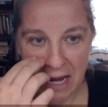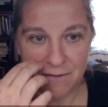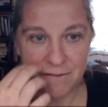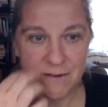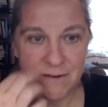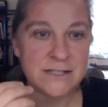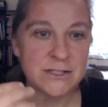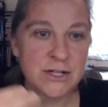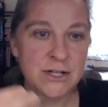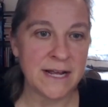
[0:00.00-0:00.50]
If
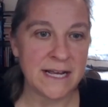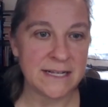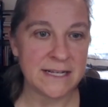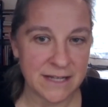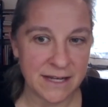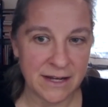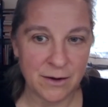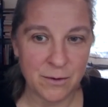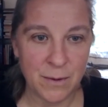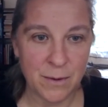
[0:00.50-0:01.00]
kids aren't
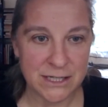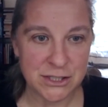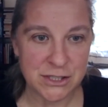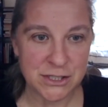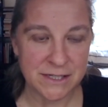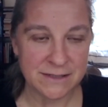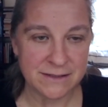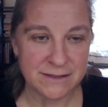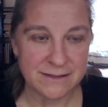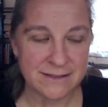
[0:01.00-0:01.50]
asking
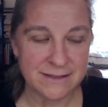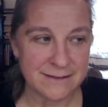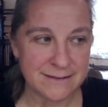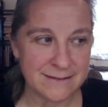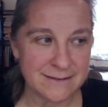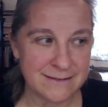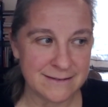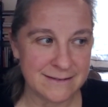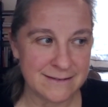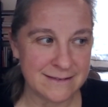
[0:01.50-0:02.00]
questions,
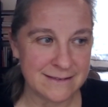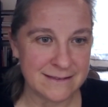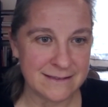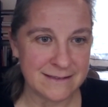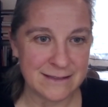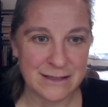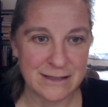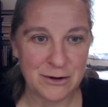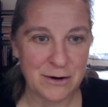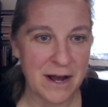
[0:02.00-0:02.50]

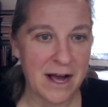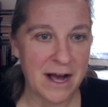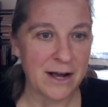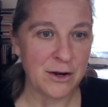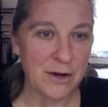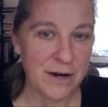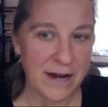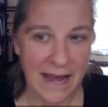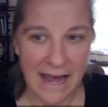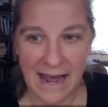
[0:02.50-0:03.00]
they're not
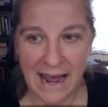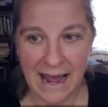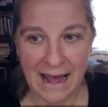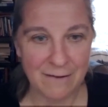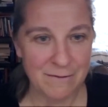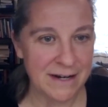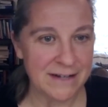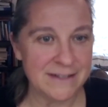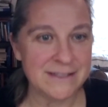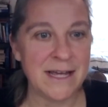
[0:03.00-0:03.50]
going to have
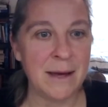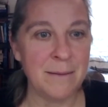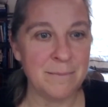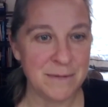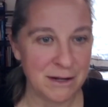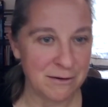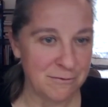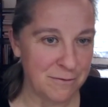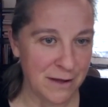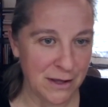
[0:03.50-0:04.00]
an attempt
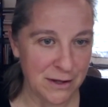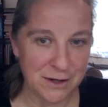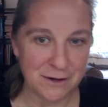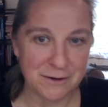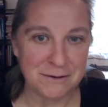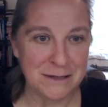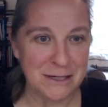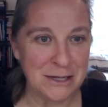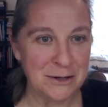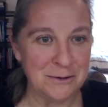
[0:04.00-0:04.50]
at failure.
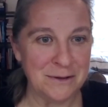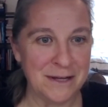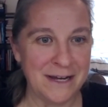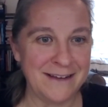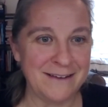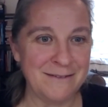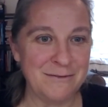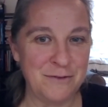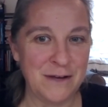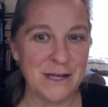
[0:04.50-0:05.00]
Like
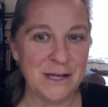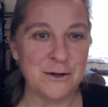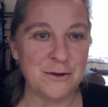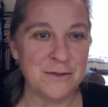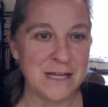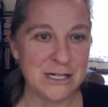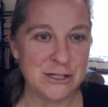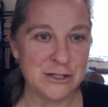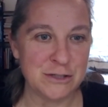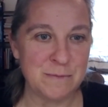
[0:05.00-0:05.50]
failure
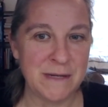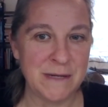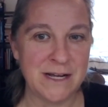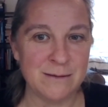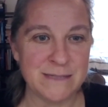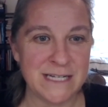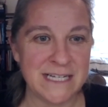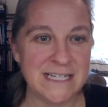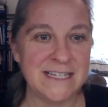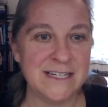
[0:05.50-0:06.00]
then just
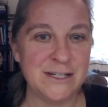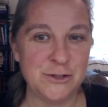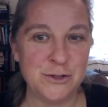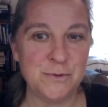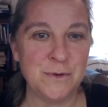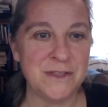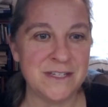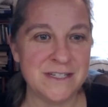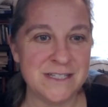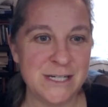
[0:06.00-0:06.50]
becomes, I didn't do
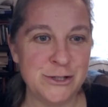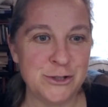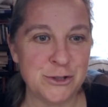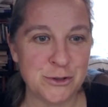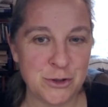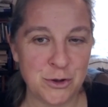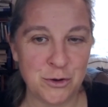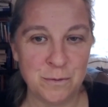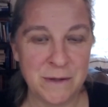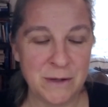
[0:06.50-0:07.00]
what the teacher
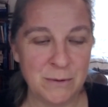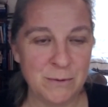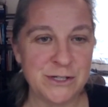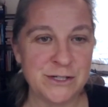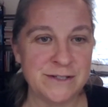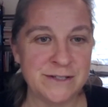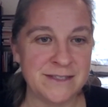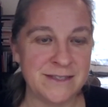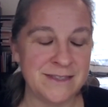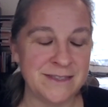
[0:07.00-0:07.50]
told me, which
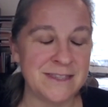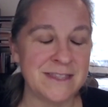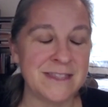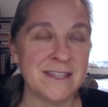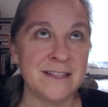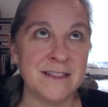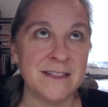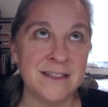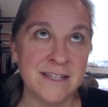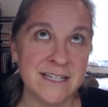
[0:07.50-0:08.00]
is the
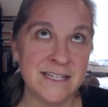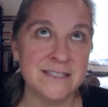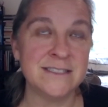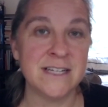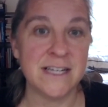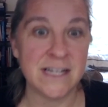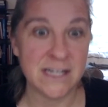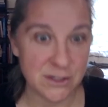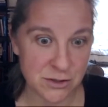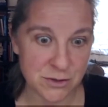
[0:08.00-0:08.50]
least
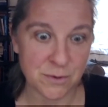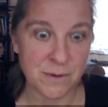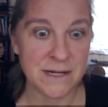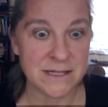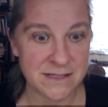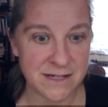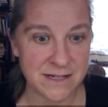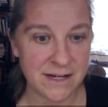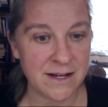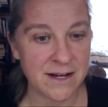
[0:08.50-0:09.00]

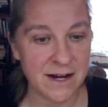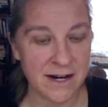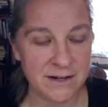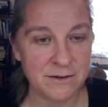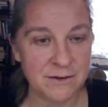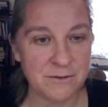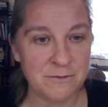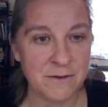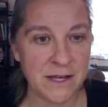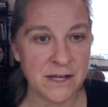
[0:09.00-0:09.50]
interesting kind
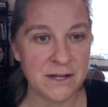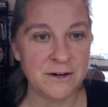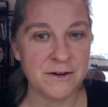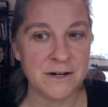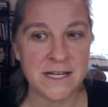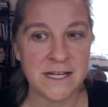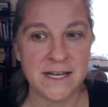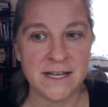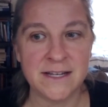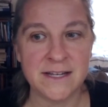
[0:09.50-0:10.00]
of failure a
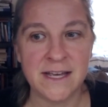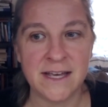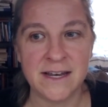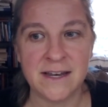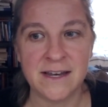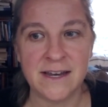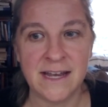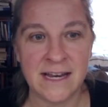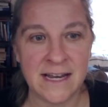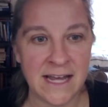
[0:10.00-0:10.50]
kid can
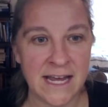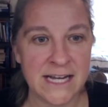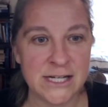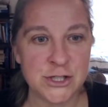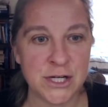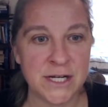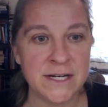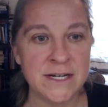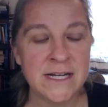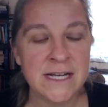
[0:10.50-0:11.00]
engage
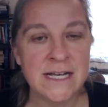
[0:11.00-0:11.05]
in.